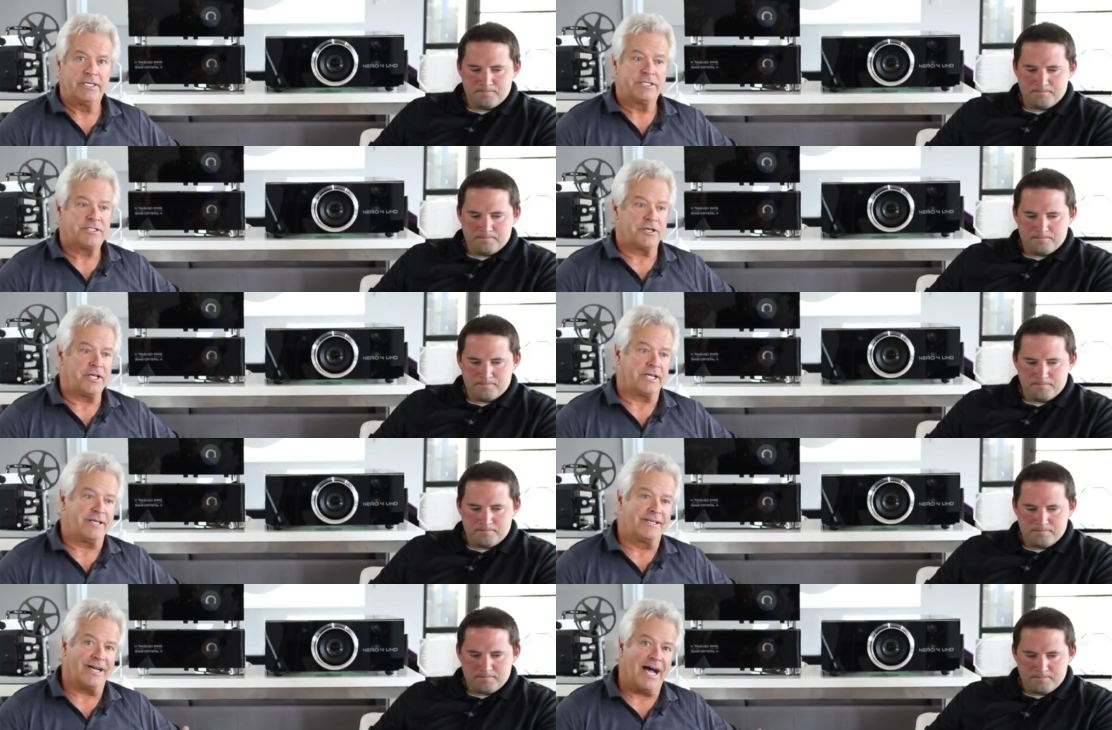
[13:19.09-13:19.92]
Speaker 1: So you
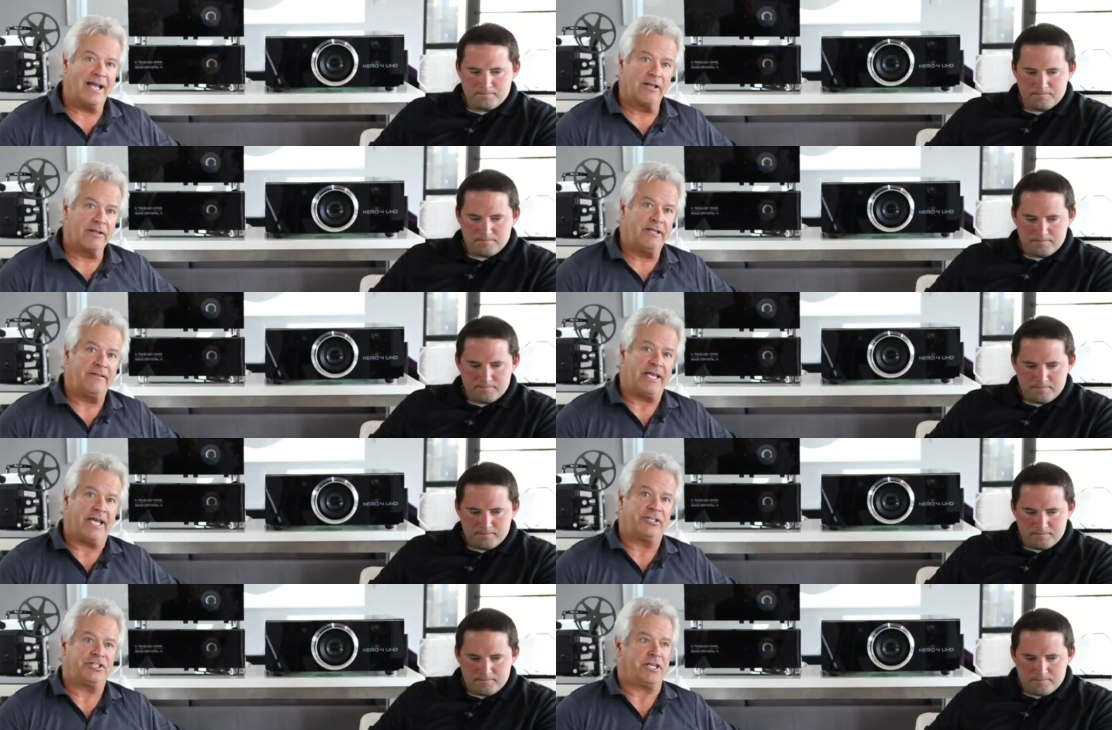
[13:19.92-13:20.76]
can dial in the
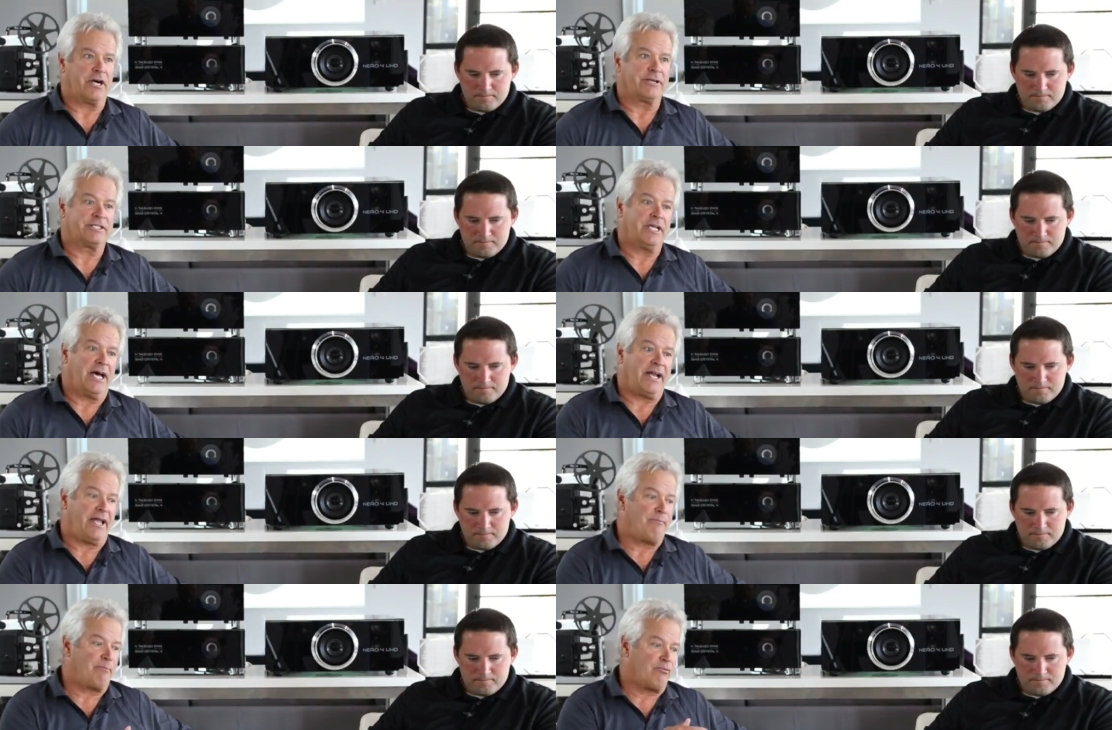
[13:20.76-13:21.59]
HDR. It's not
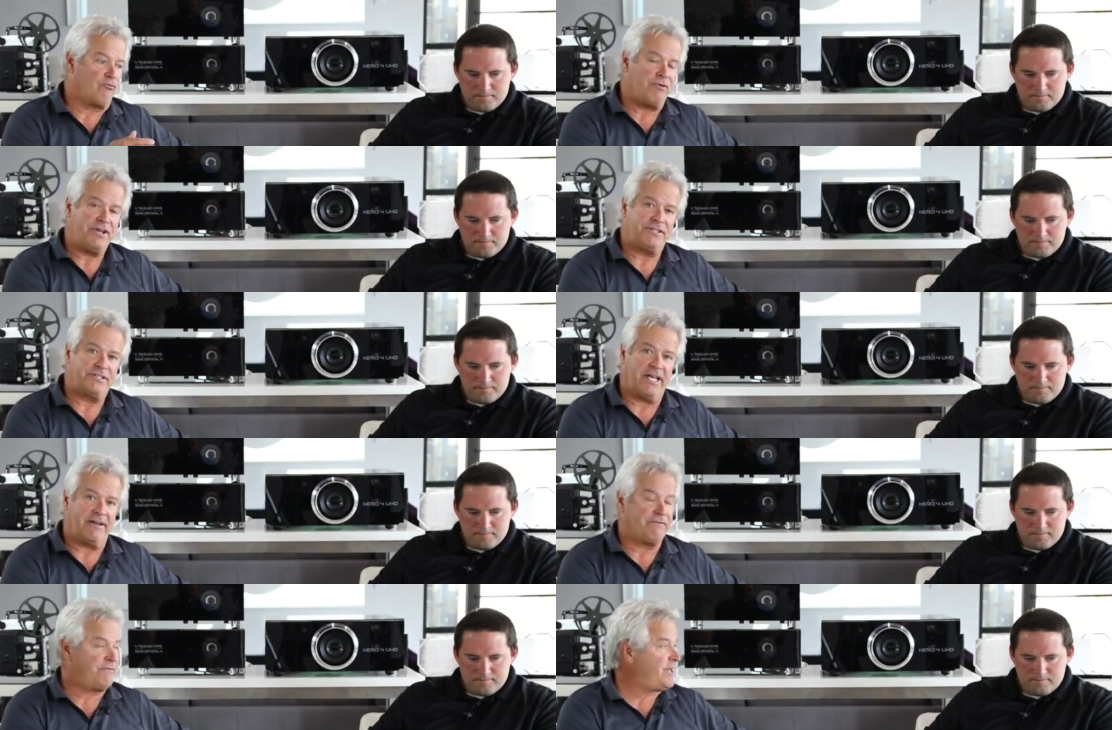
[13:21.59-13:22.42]
a
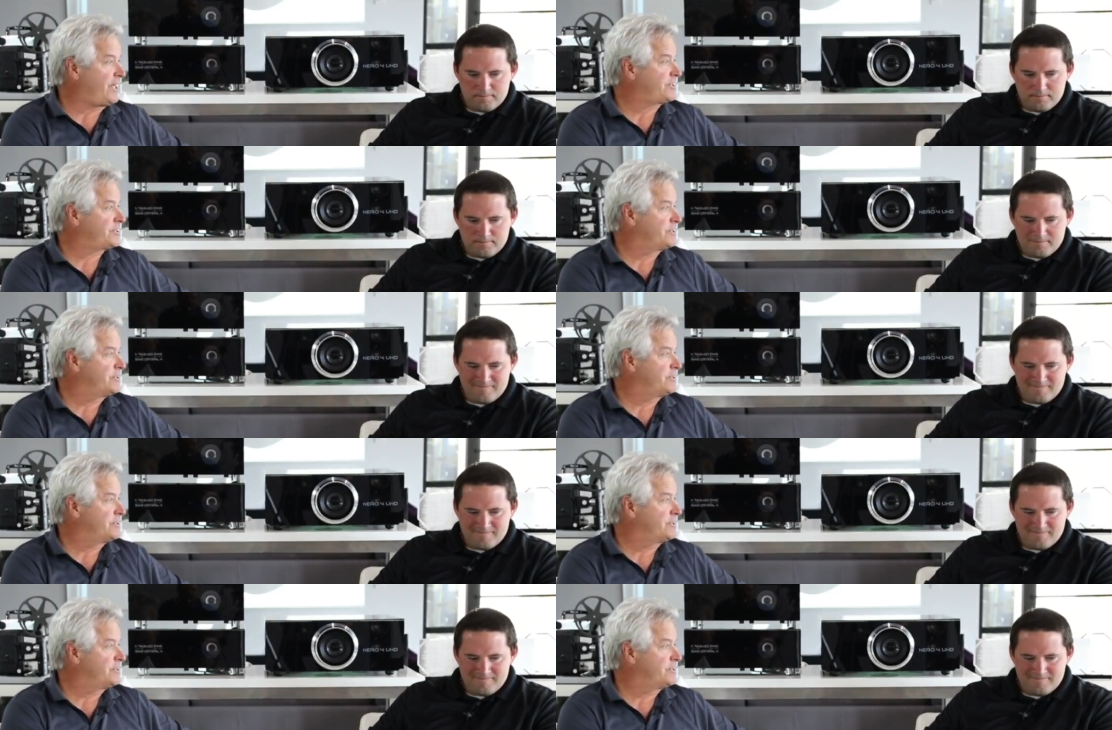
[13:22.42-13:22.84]
preset fix.